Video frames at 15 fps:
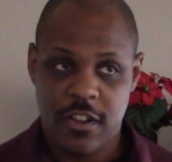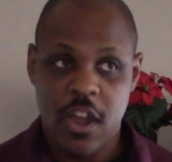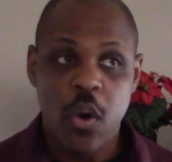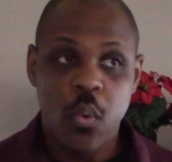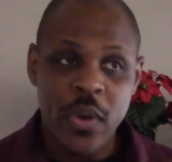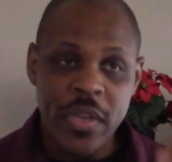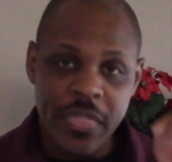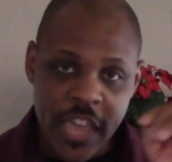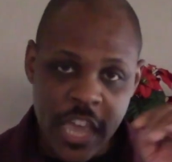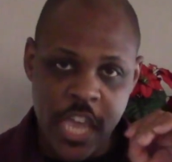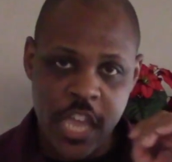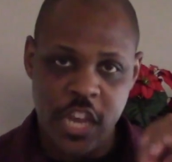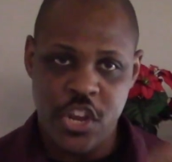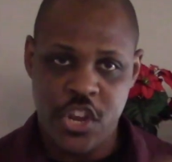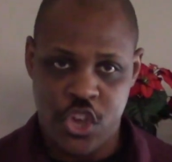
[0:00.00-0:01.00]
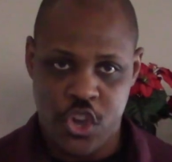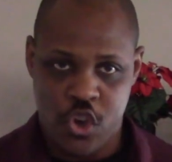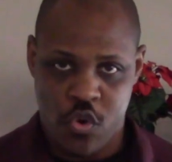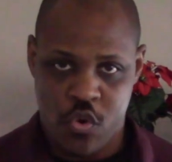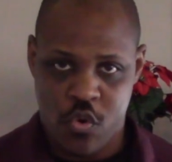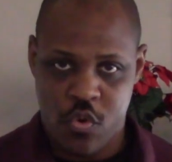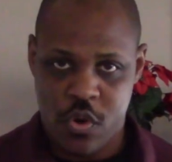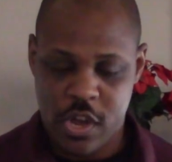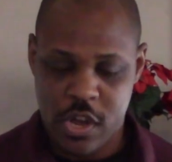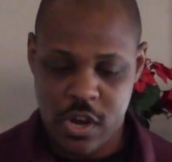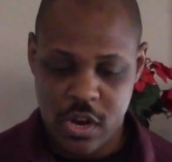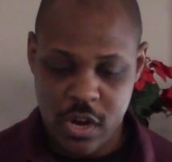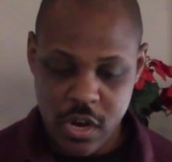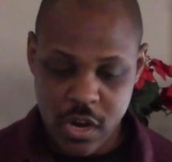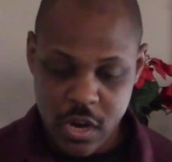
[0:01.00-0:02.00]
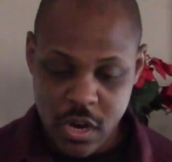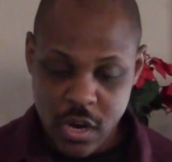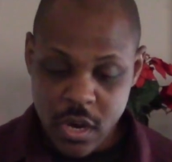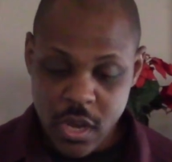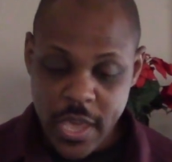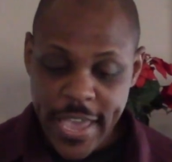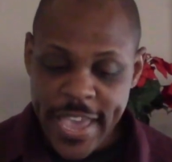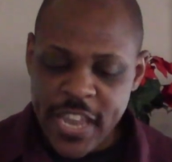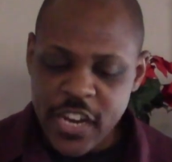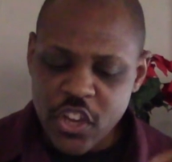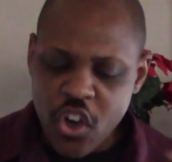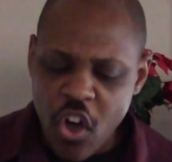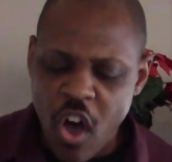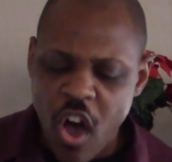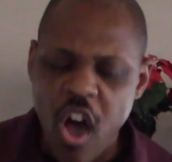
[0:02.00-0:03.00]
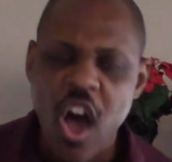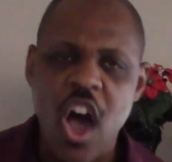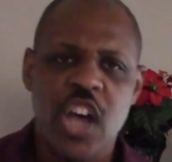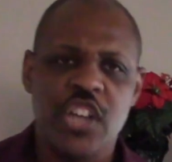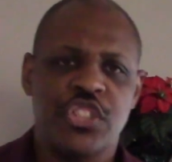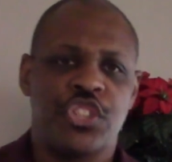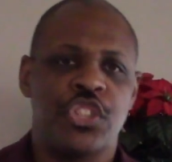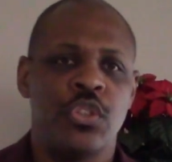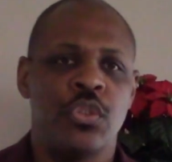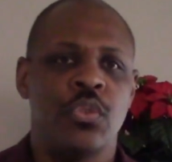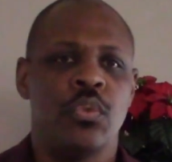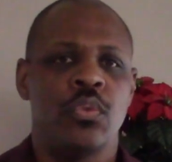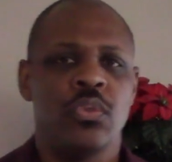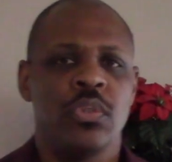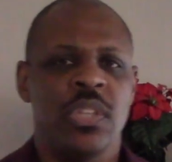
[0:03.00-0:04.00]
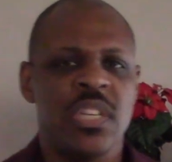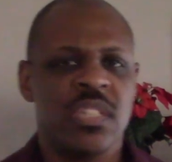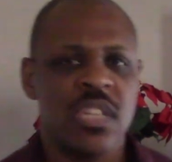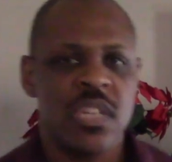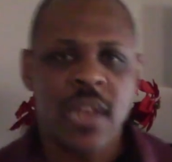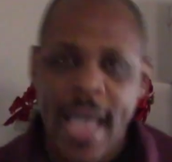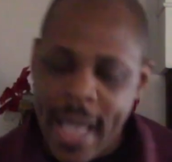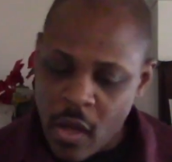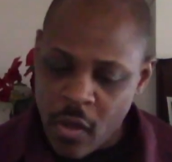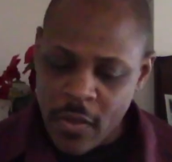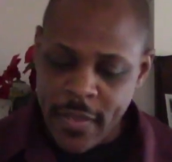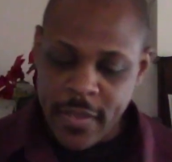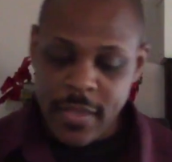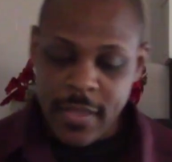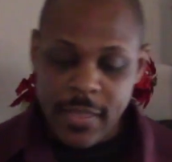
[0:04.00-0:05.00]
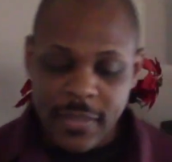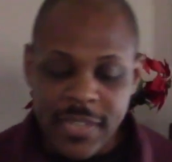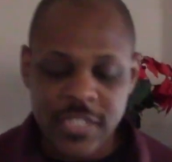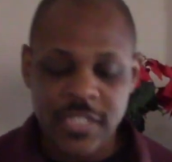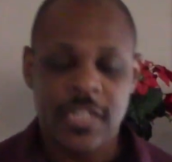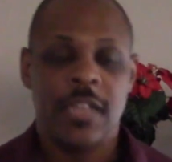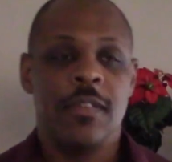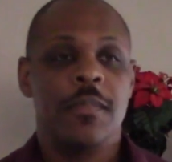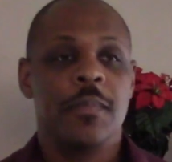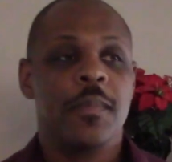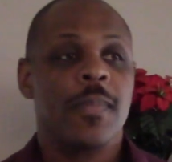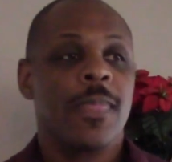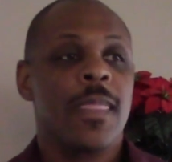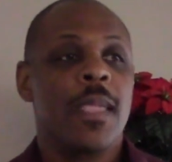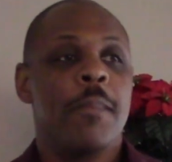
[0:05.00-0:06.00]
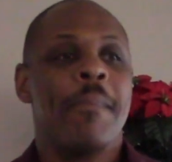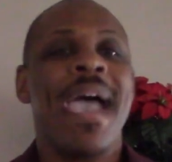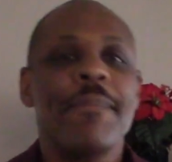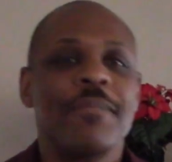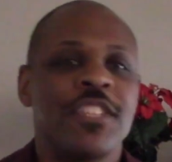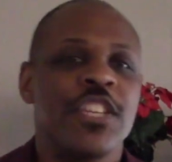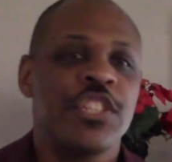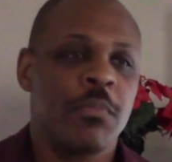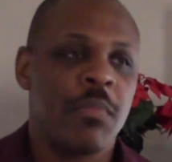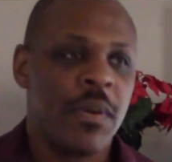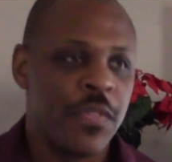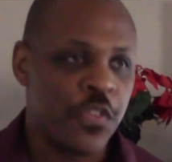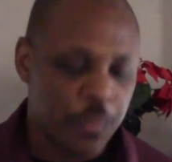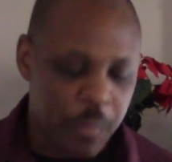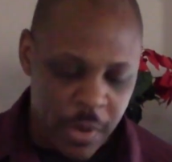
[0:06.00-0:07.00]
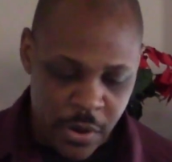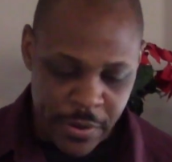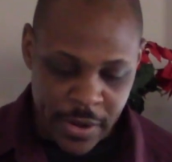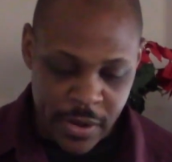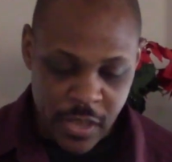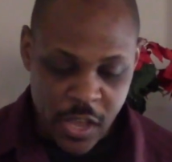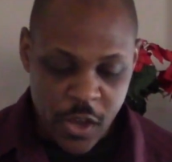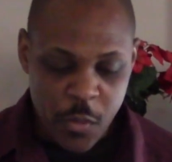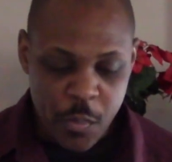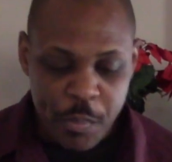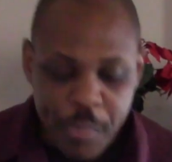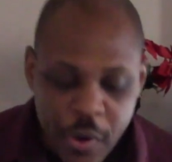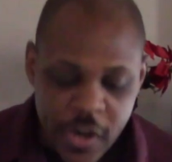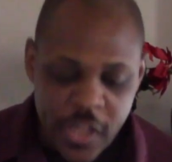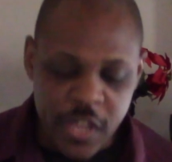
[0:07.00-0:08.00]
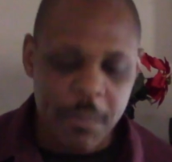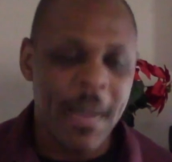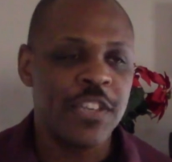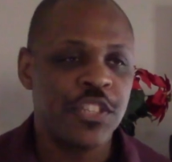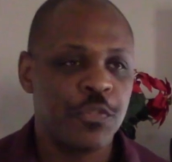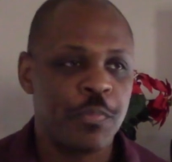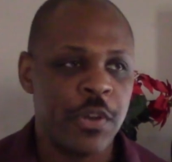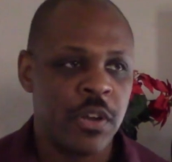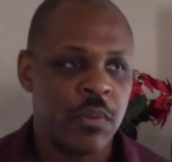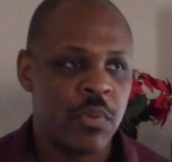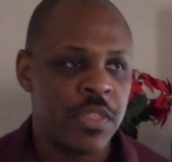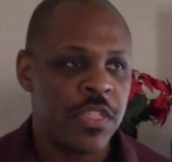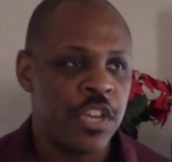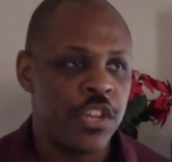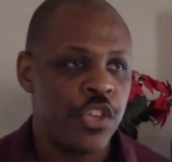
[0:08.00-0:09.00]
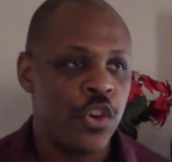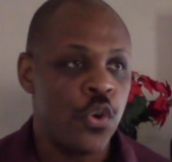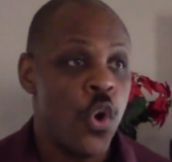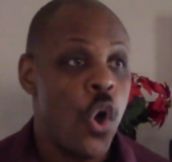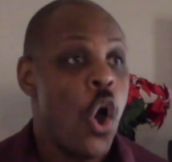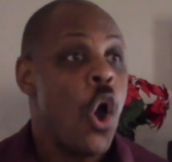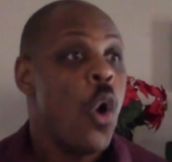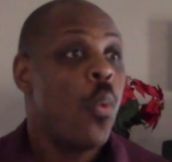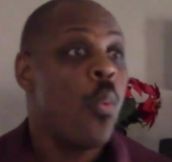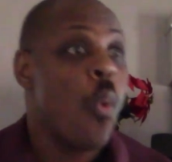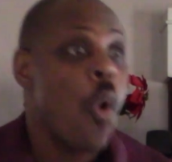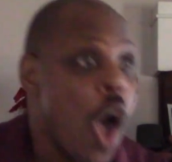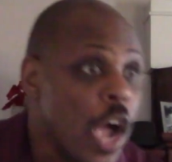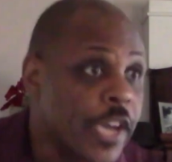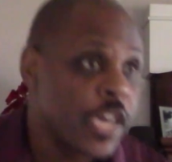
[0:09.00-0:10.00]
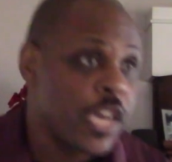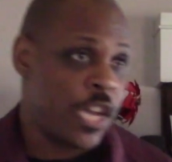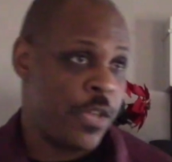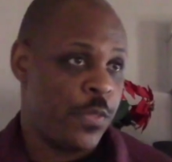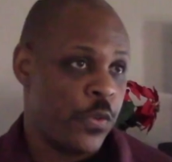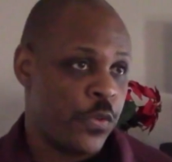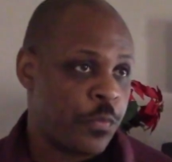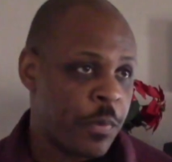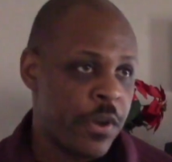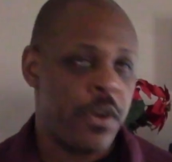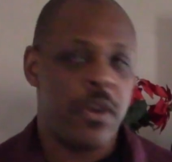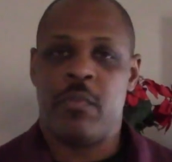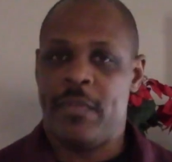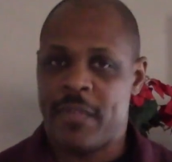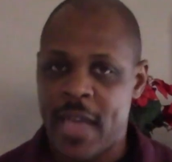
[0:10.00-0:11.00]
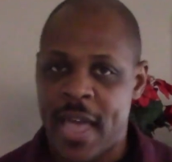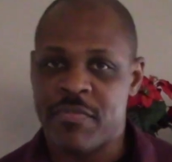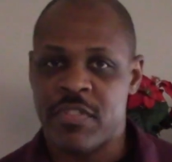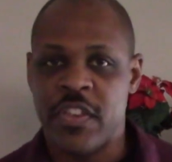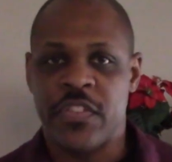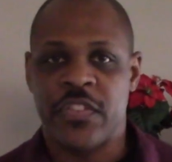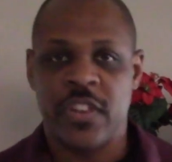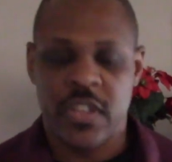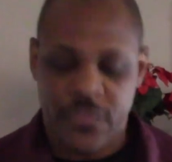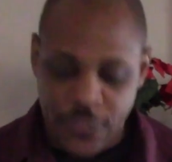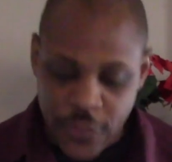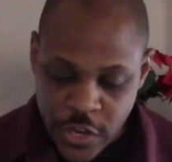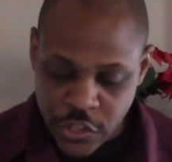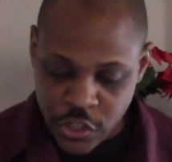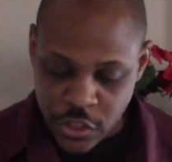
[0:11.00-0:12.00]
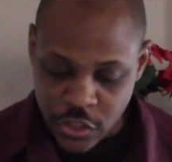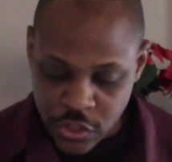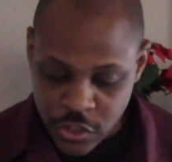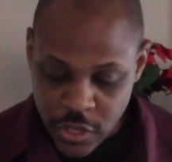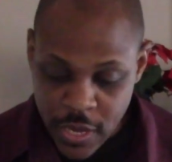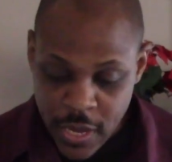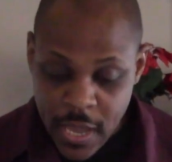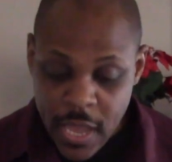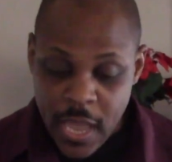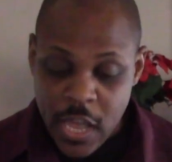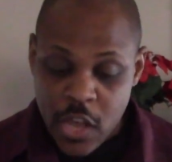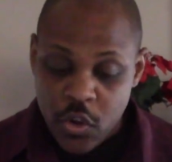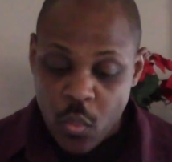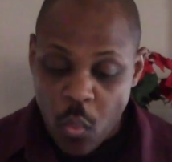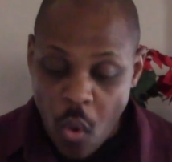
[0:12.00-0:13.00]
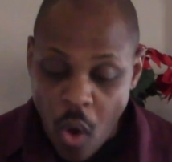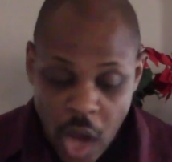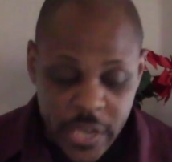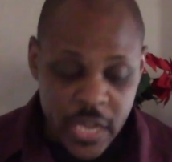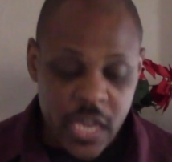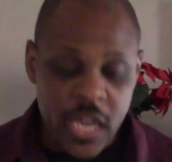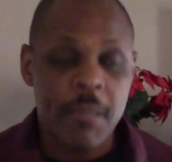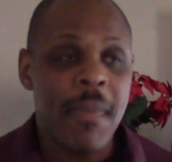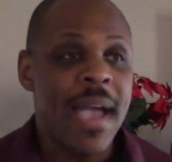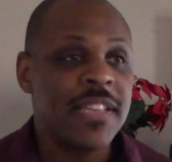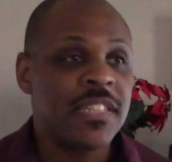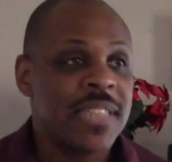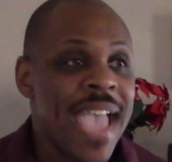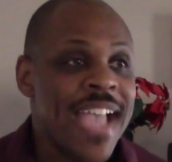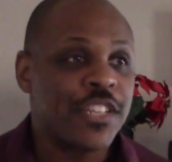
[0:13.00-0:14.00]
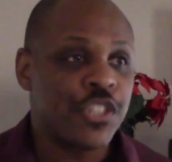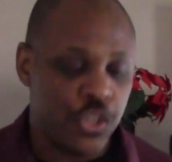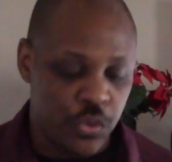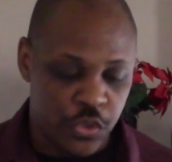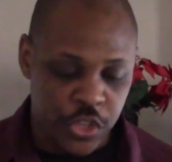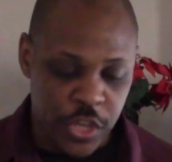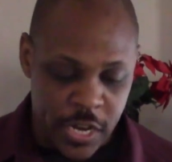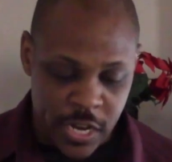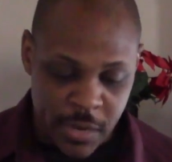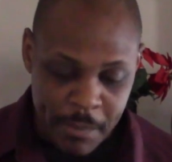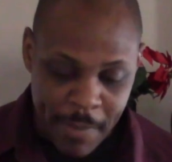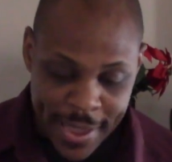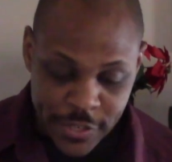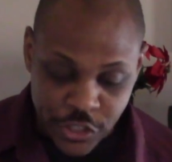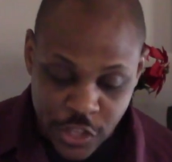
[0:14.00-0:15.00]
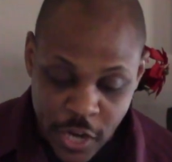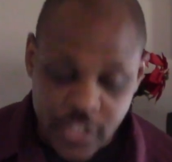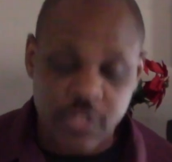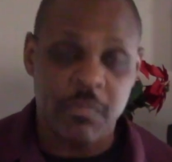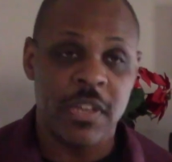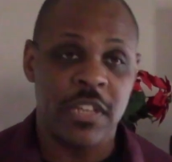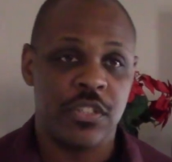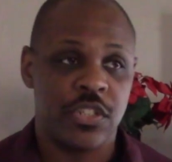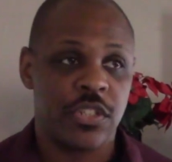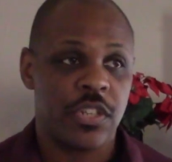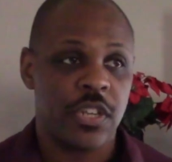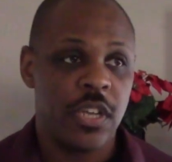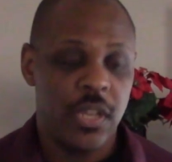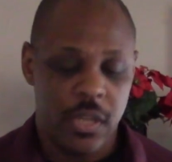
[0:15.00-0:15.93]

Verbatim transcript: Within you. And cause you, listen now, listen, baptism of the spirit, putting my spirit within you, walking in the spirit. We've got this in Ephesians, walking in my statutes and in my judgments